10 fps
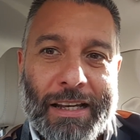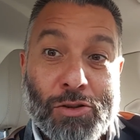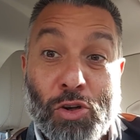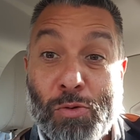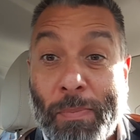
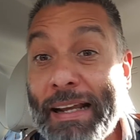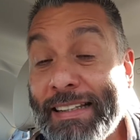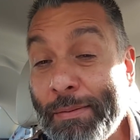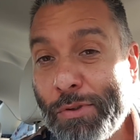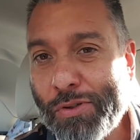So expect
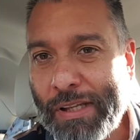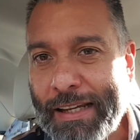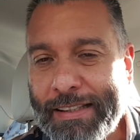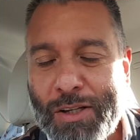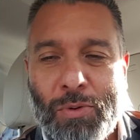him to
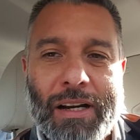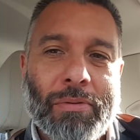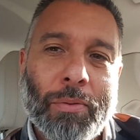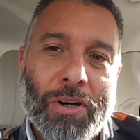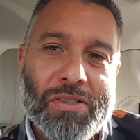stay. That's what
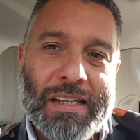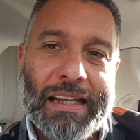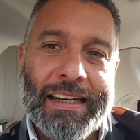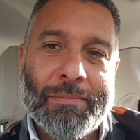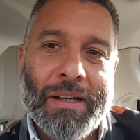everybody's
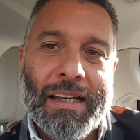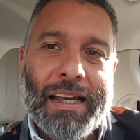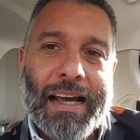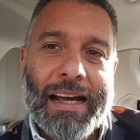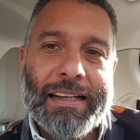telling him,
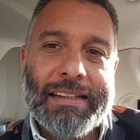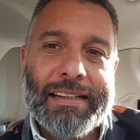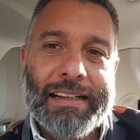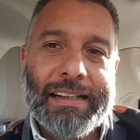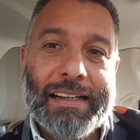and
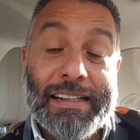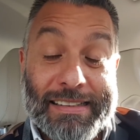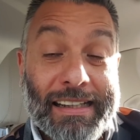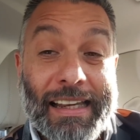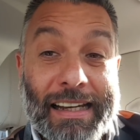it's
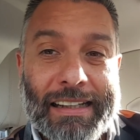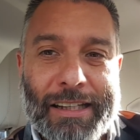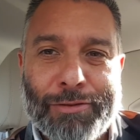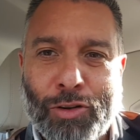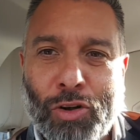still
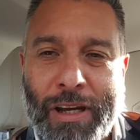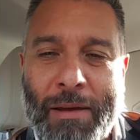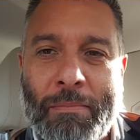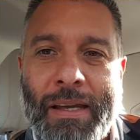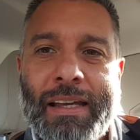early for
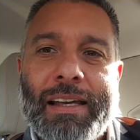him,